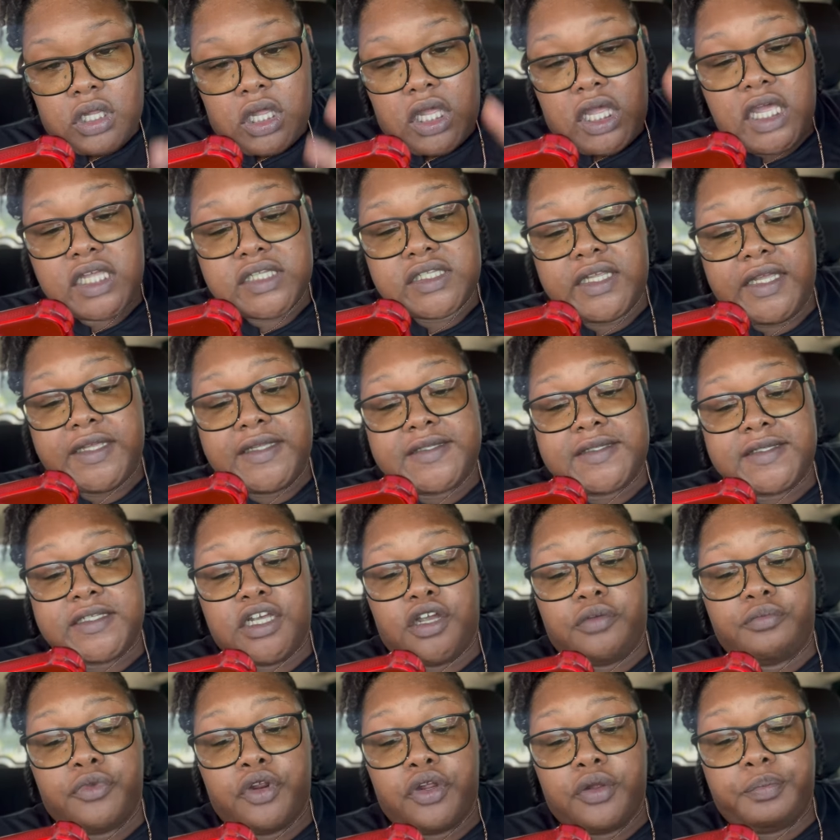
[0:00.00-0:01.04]
It's a
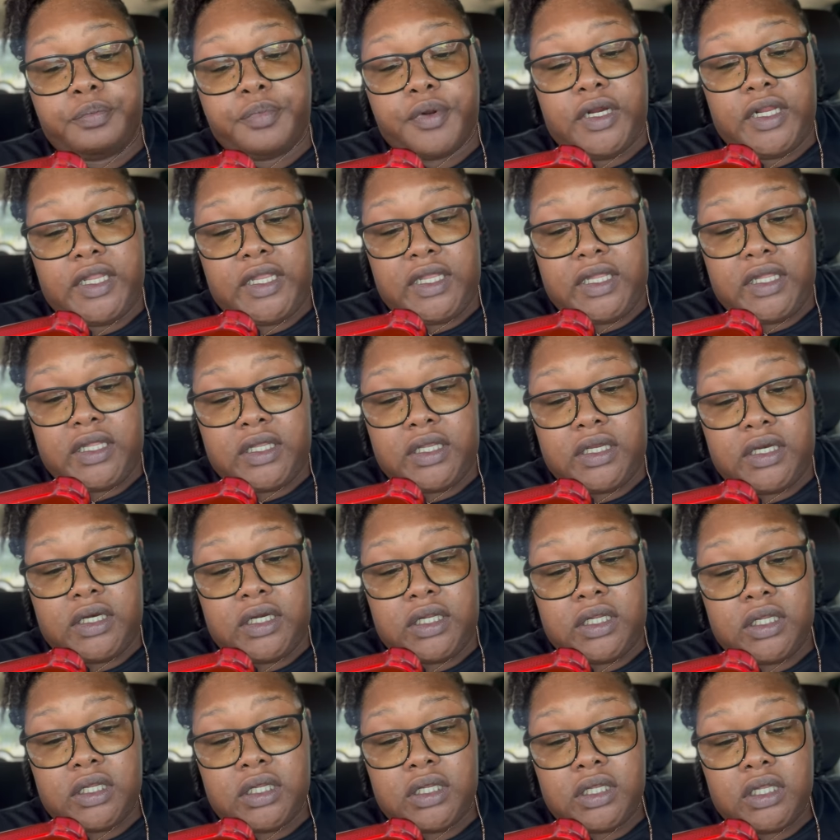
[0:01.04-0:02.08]
summer blend,
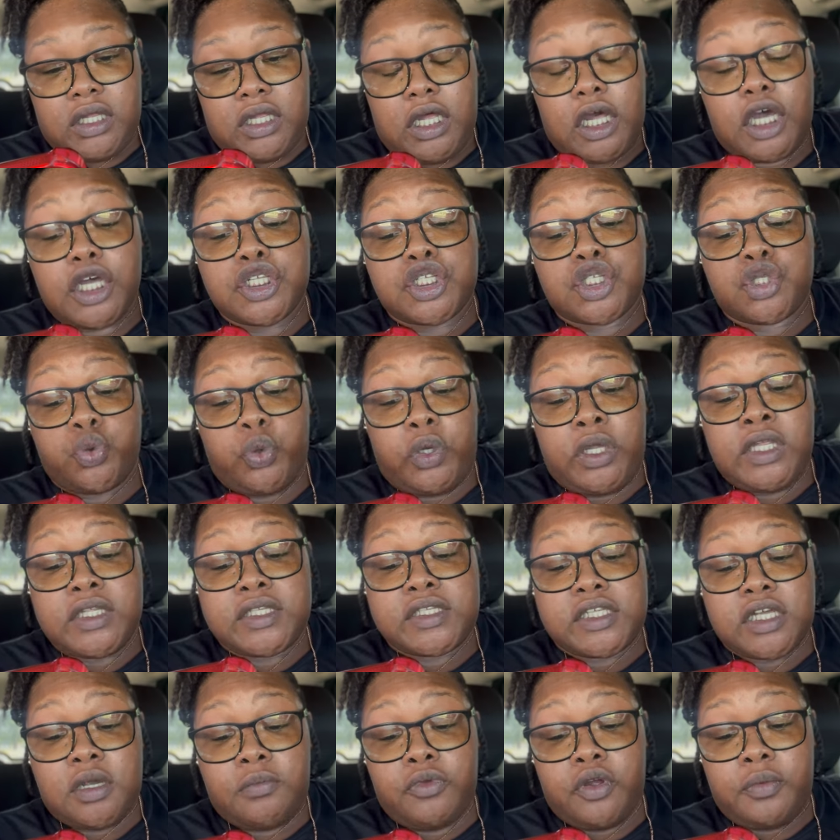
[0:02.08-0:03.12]
a sweet
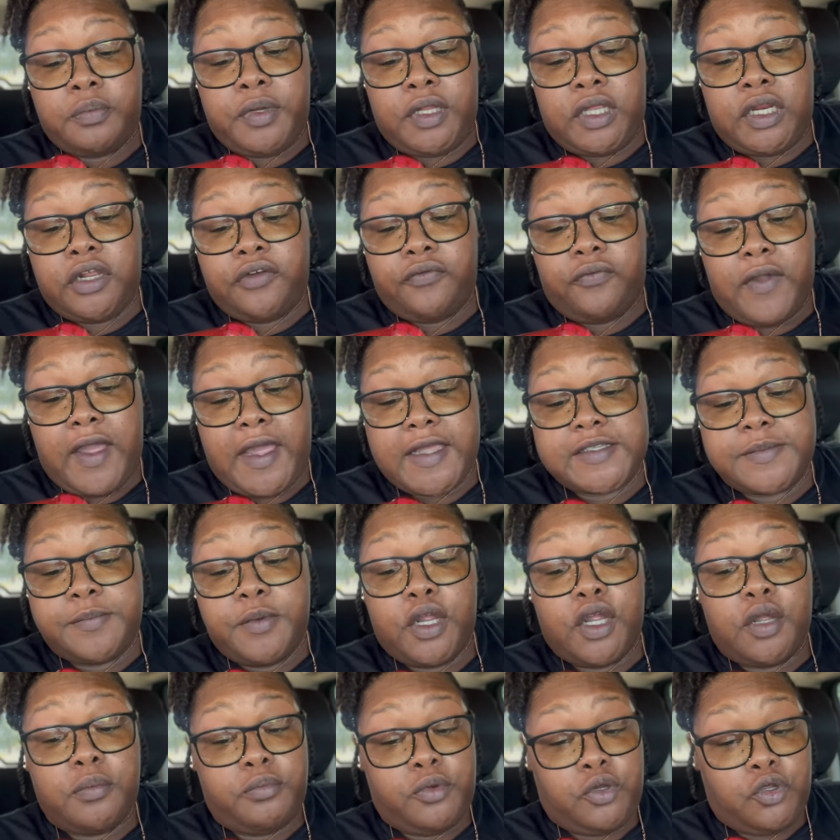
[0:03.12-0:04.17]
summer blend of
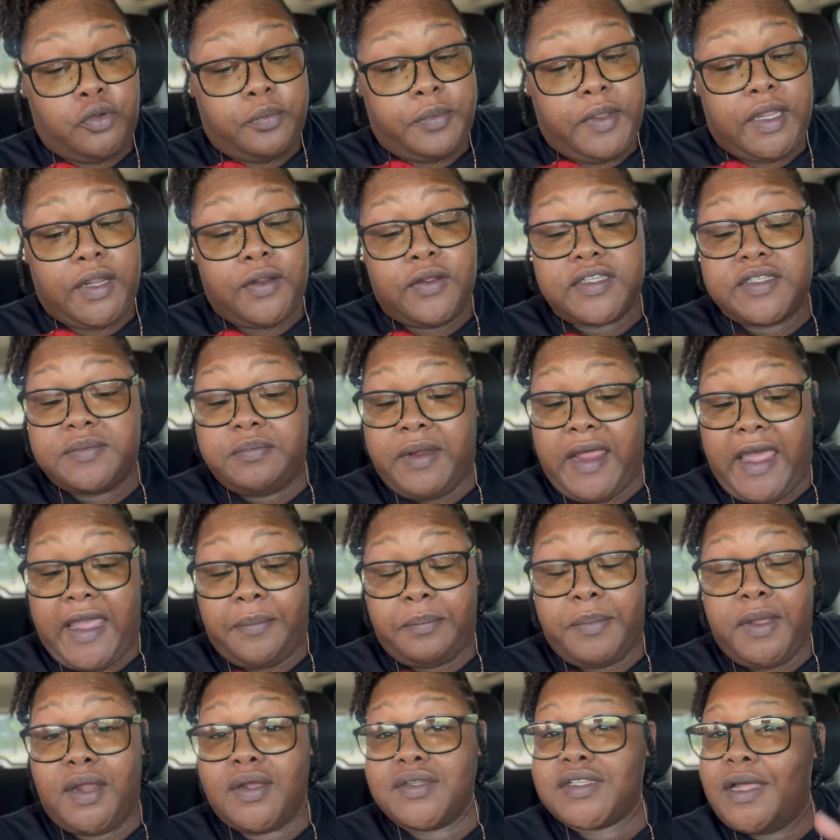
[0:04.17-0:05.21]
raspberry, blueberries,
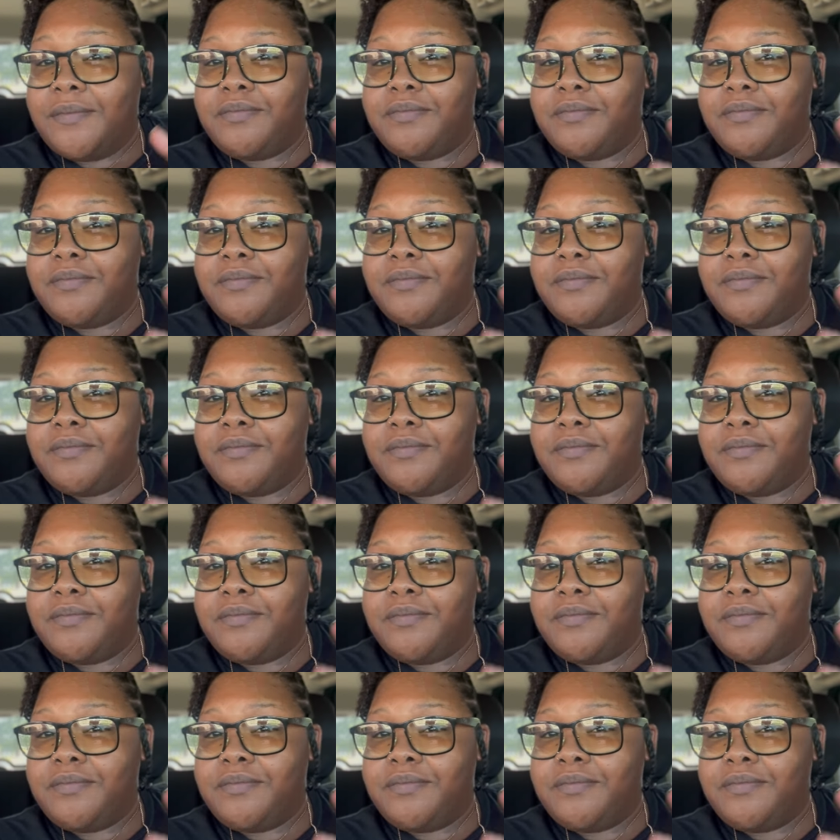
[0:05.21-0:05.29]
blackberries.